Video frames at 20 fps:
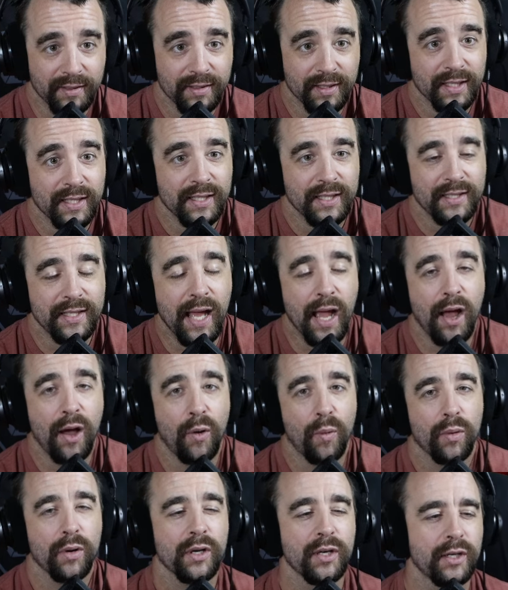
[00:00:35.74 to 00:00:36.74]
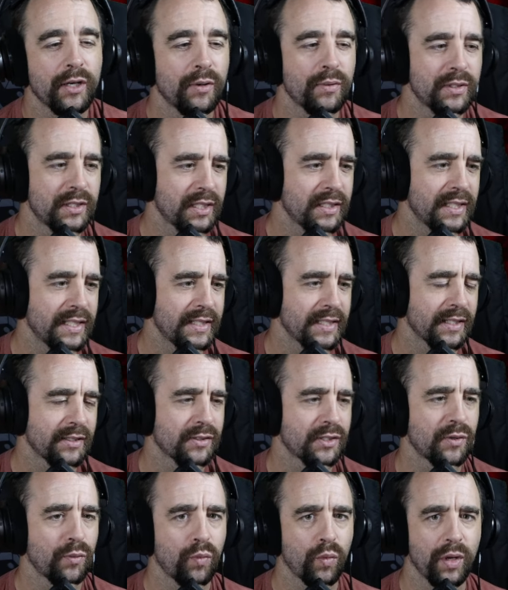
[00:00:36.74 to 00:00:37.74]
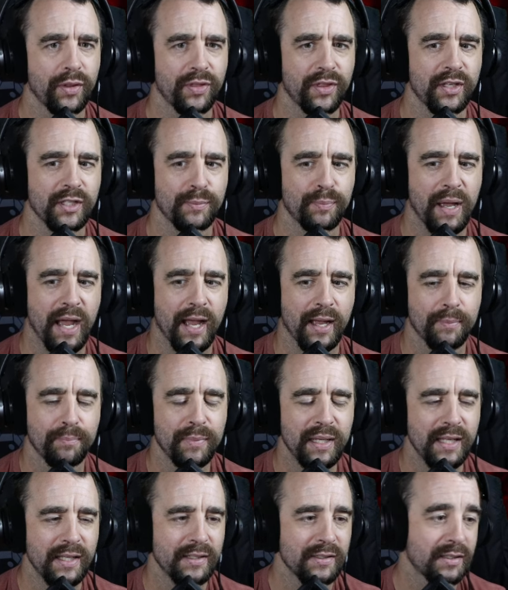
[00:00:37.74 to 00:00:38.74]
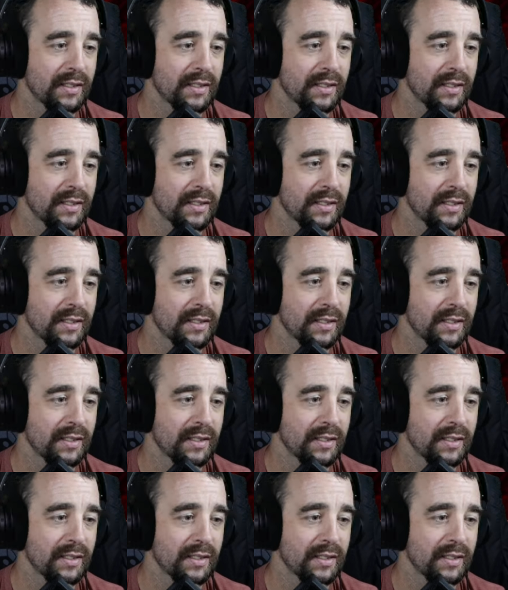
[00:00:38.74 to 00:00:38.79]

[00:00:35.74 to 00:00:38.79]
Now, we're going to go into details of what this pack means.